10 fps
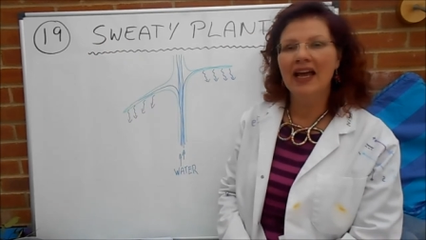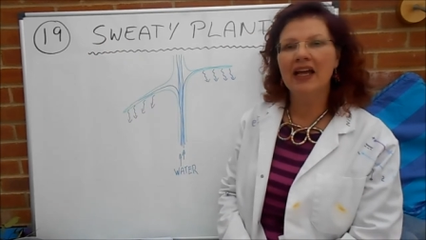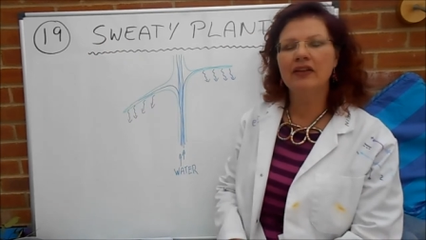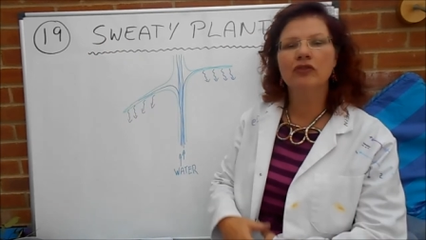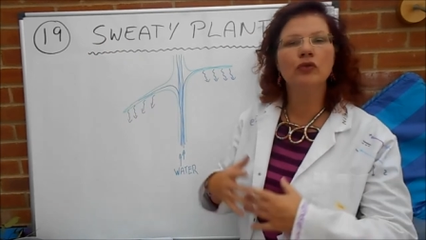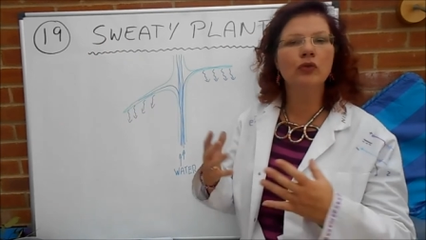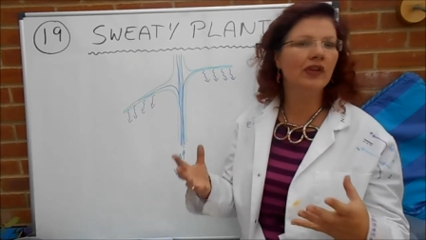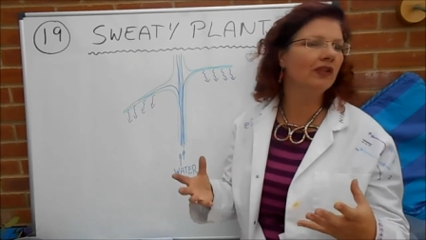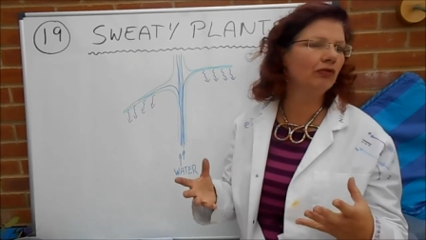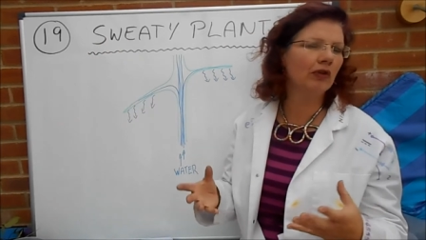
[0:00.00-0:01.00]
and it's got all
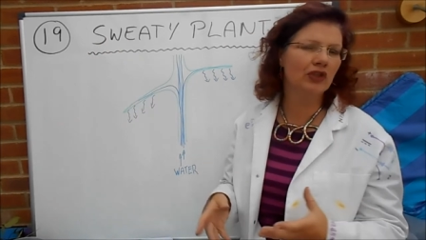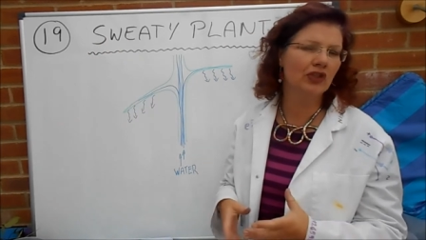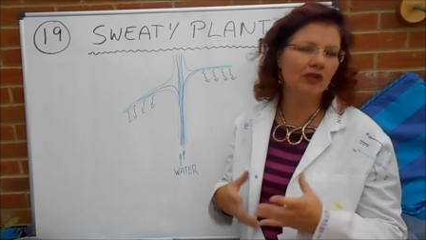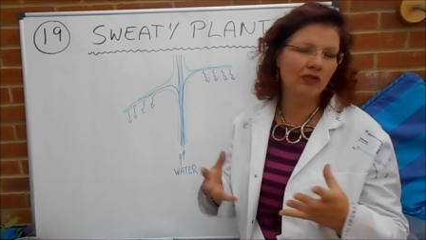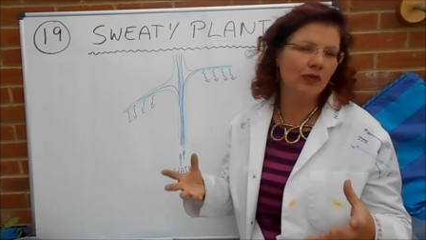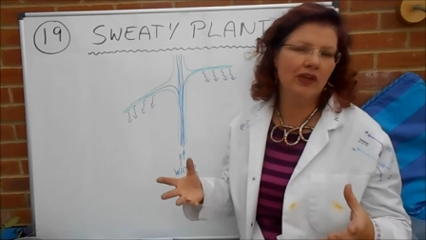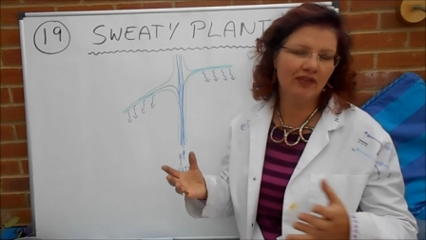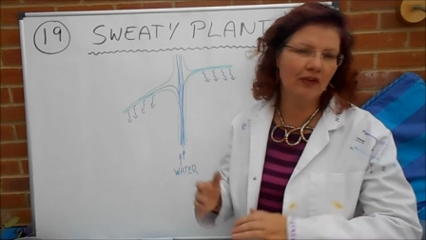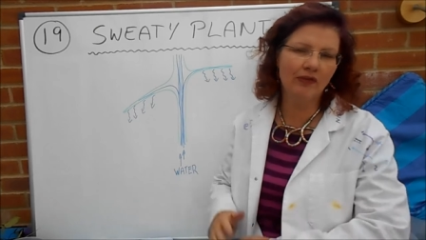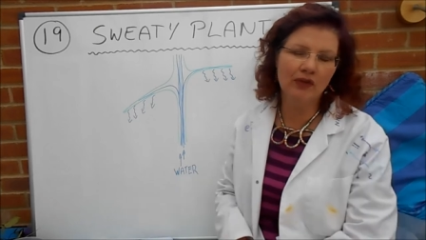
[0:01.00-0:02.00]
the instructions, all the
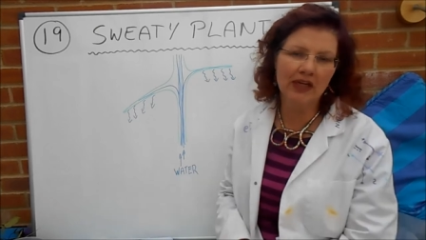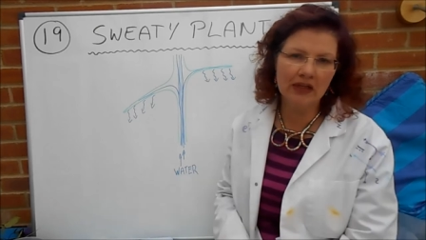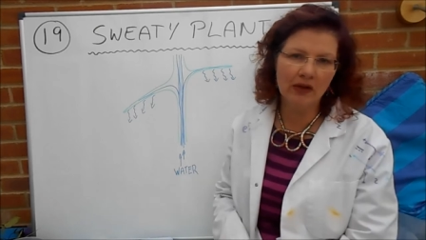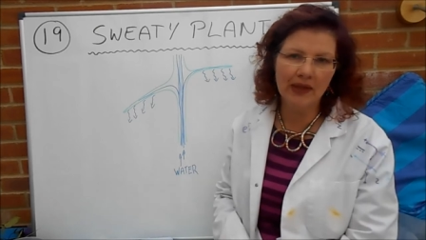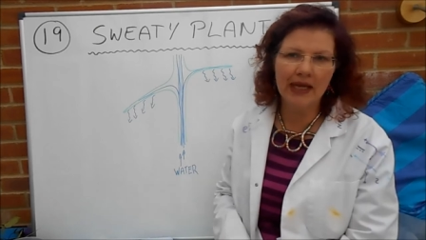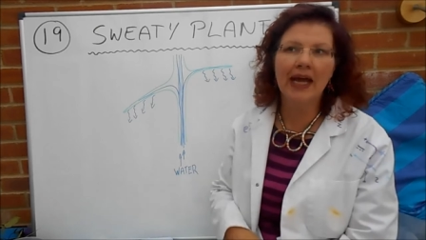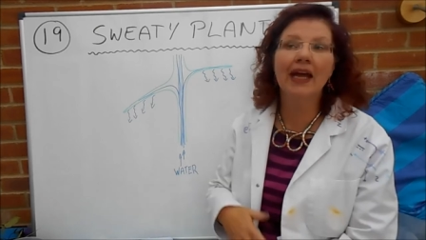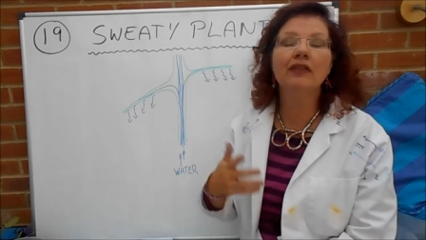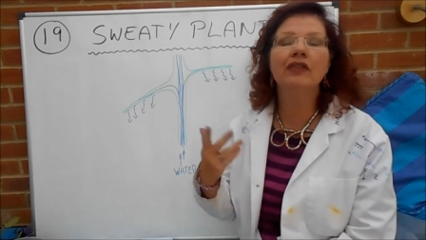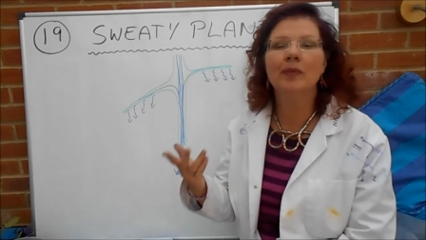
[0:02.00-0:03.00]
stuff you need on there
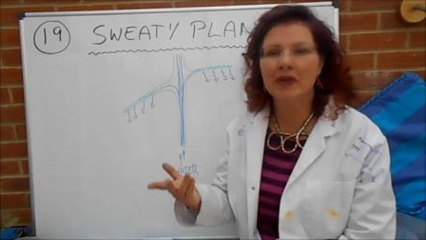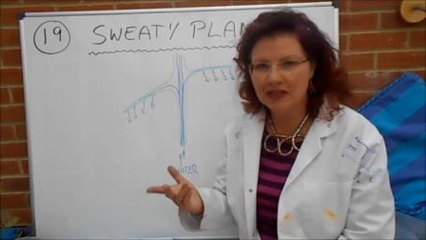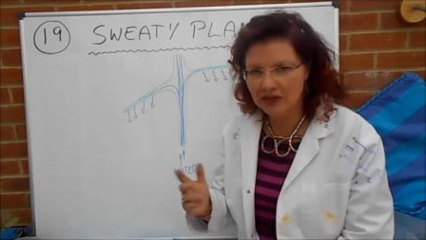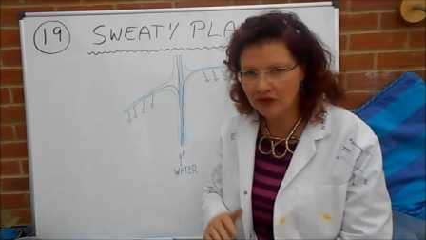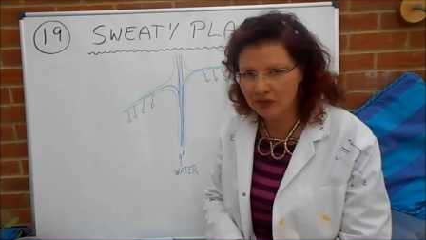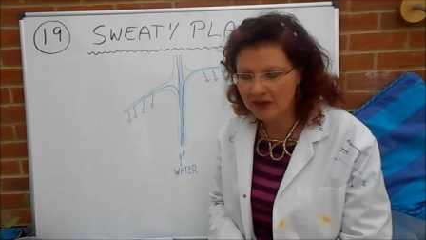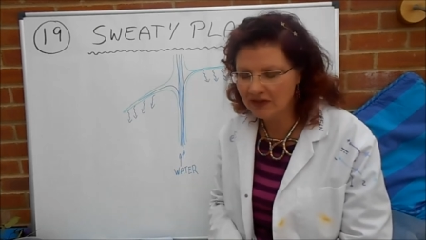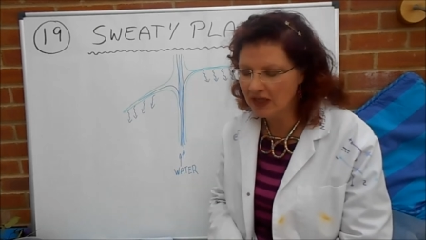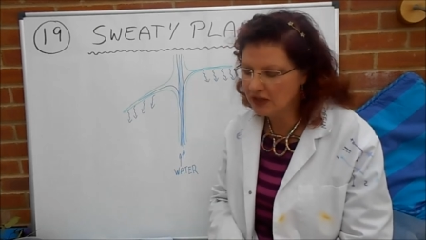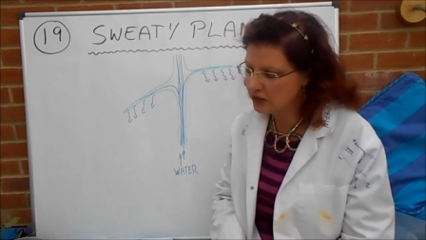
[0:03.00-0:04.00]
and some ideas for
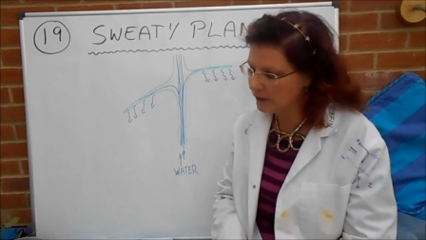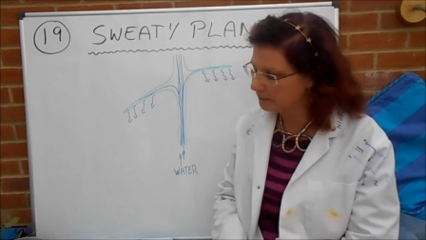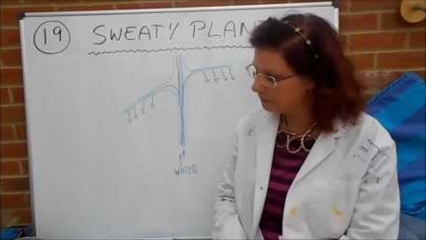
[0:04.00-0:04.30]
extension.